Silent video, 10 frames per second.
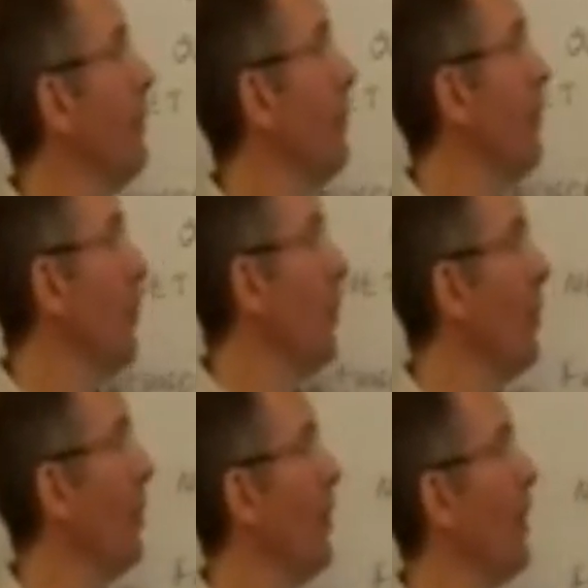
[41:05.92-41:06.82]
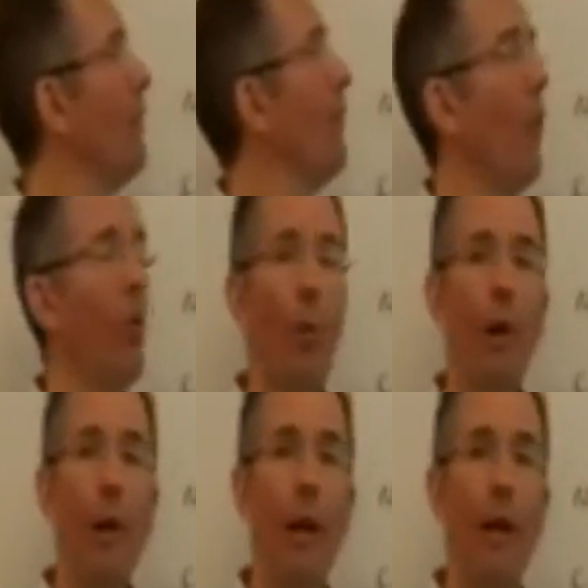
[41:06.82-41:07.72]
due in more than
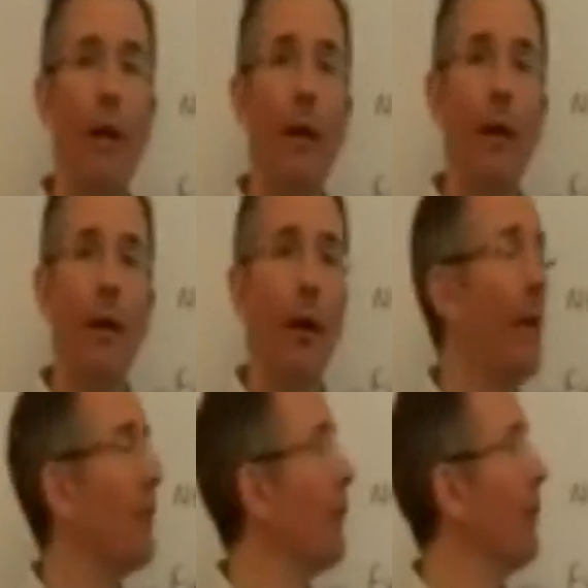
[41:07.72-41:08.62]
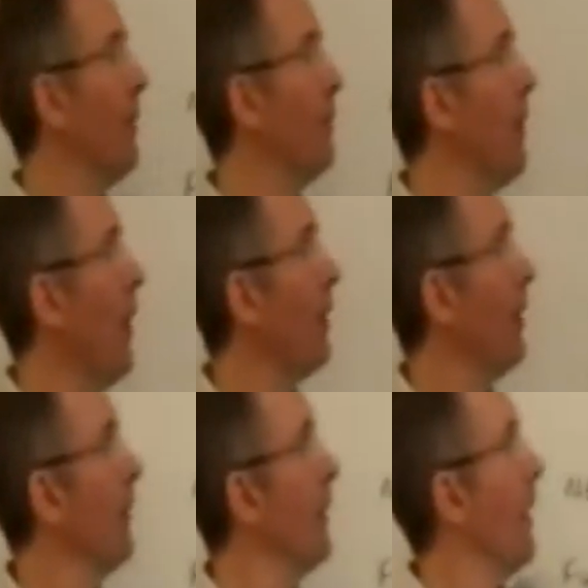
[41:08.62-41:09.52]
1 year. And that's just a bit of
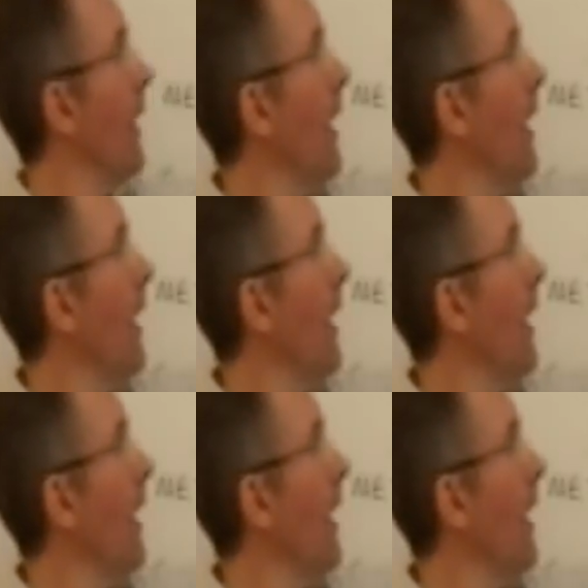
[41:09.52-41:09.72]
jargon.